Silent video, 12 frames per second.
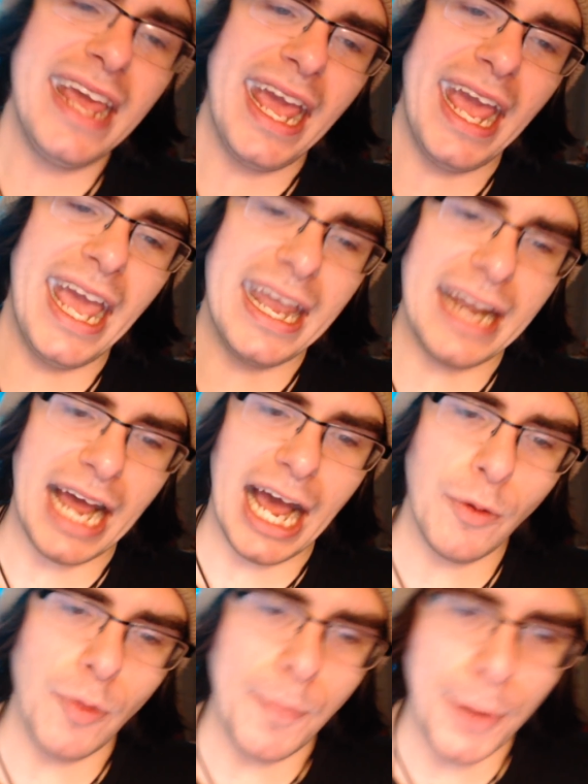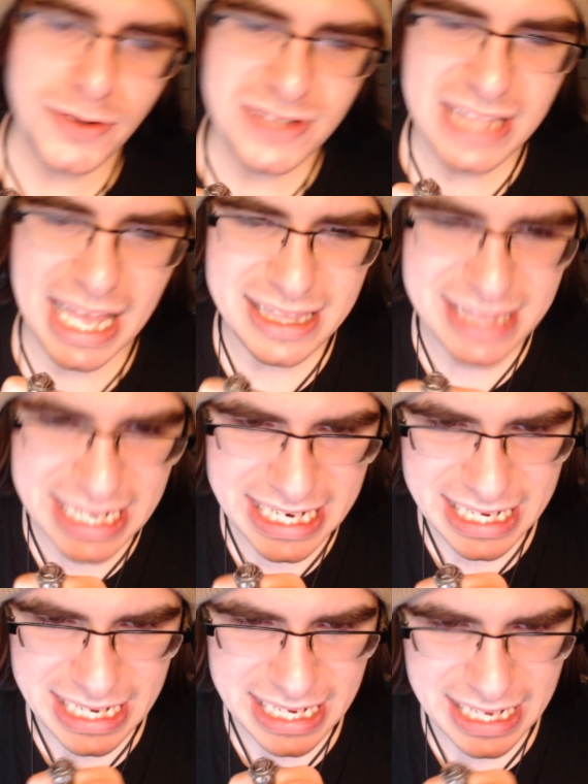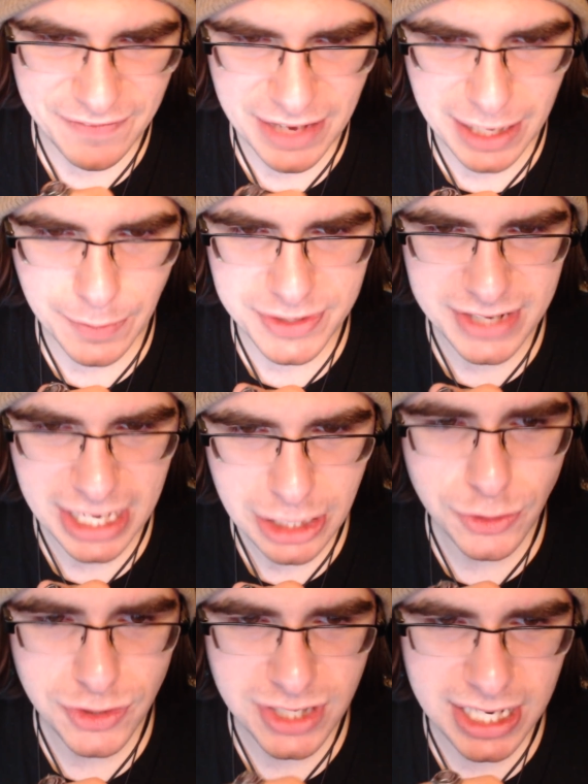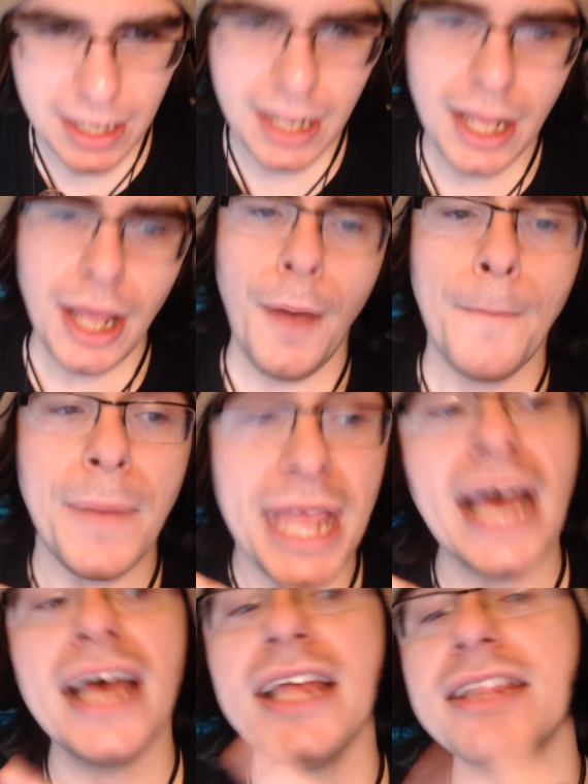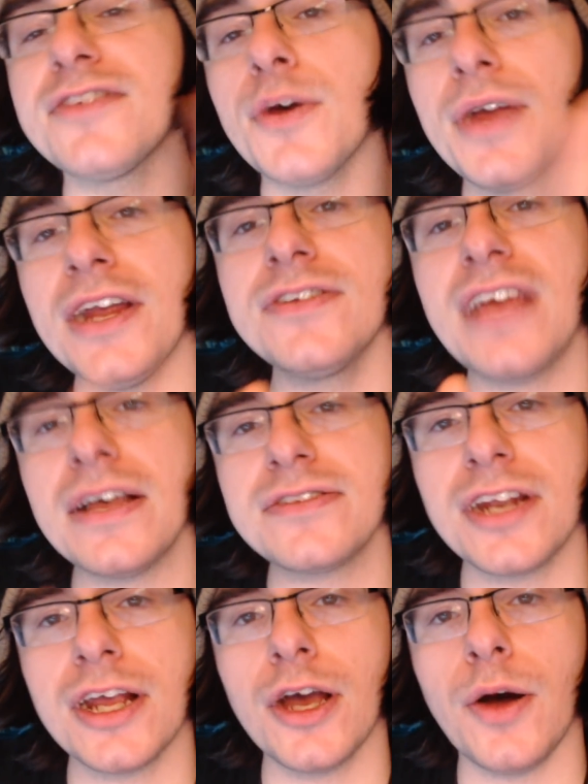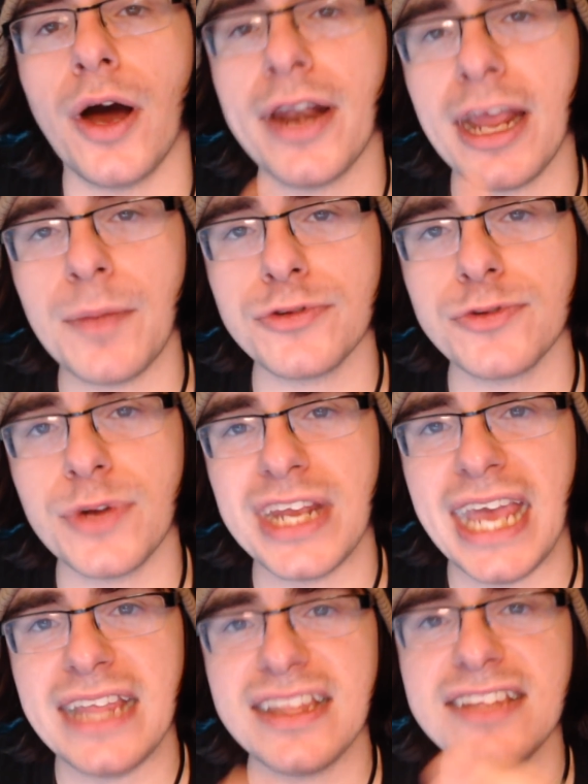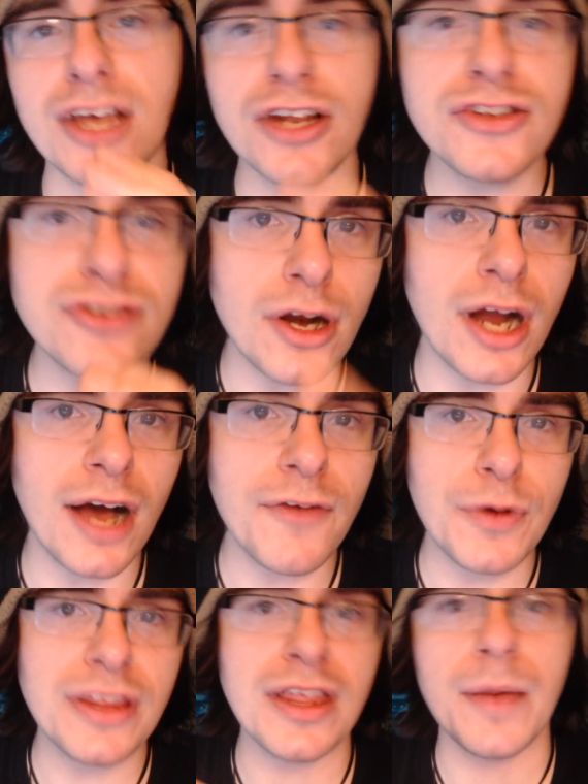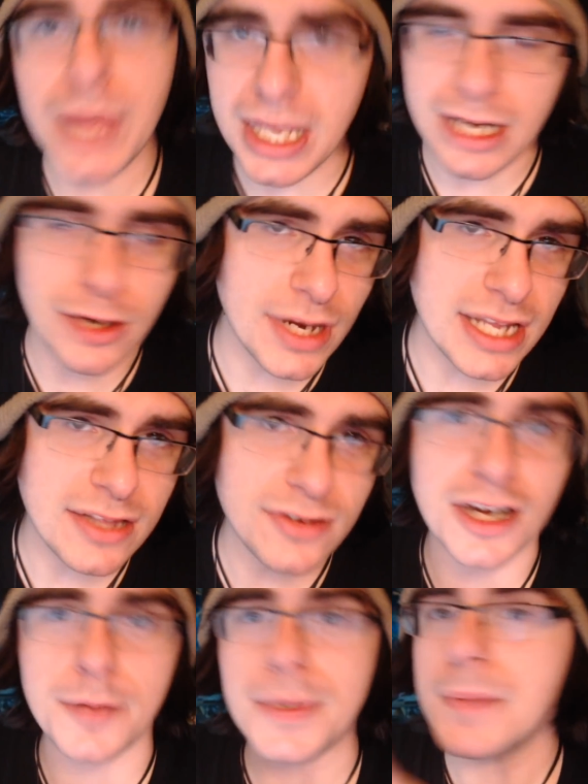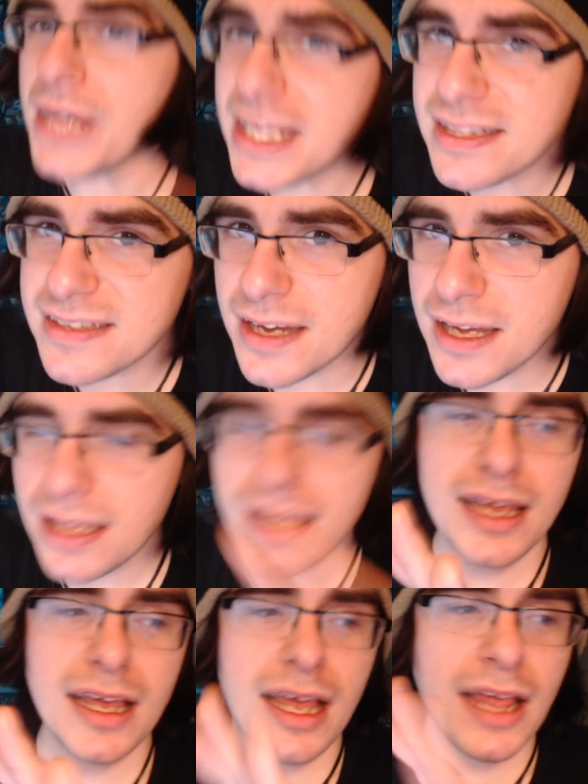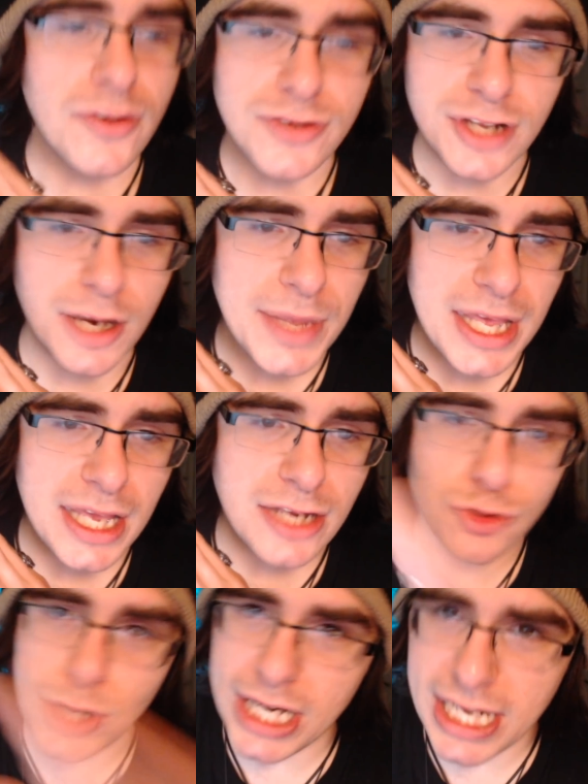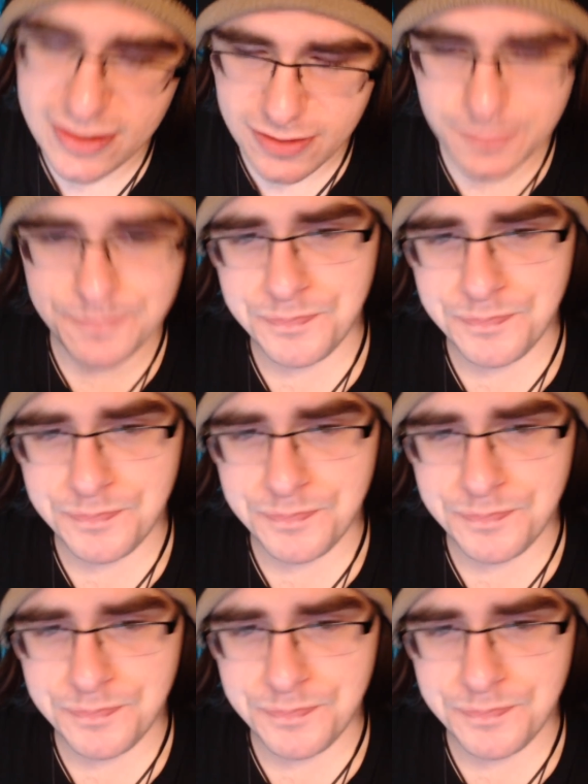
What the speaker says: and I will post that link if anyone's interested. But yeah, so here's how it's going to go on April 28th. It's going to start off with a meet and greet. There's going to be pizza. There's going to be drinks,